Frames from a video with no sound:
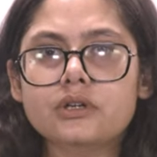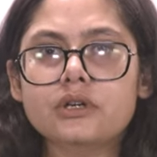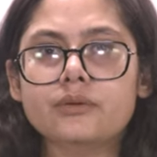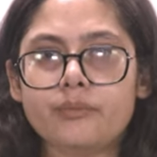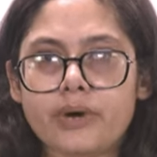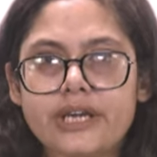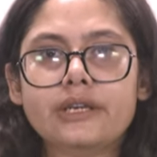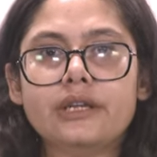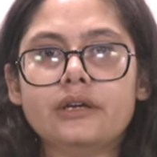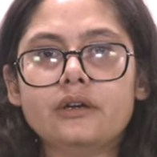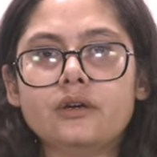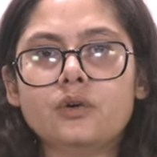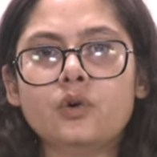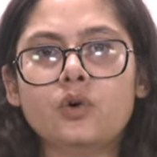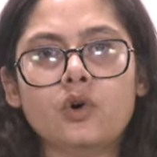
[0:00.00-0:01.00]
mining,
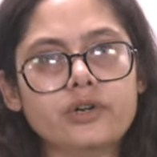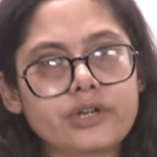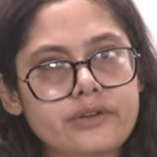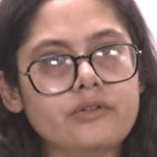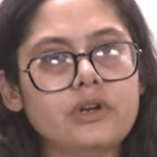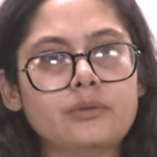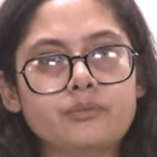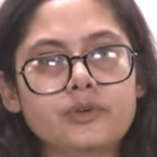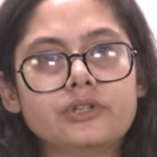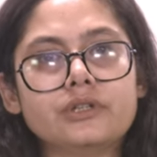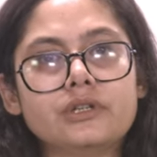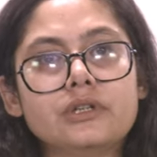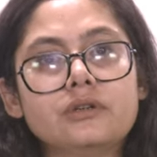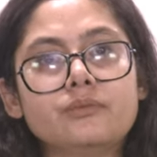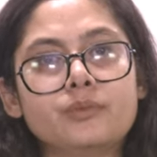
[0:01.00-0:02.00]
or
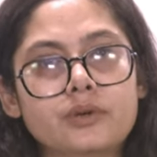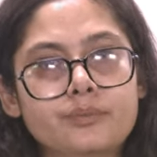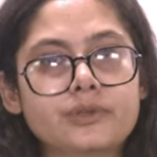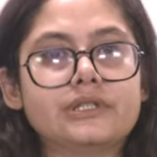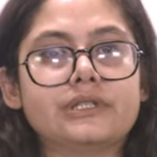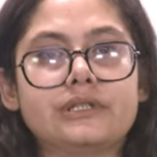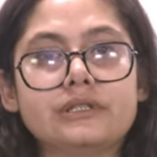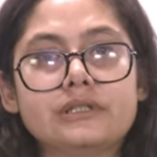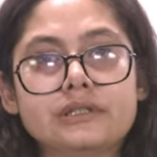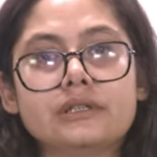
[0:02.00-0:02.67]
developmental purposes,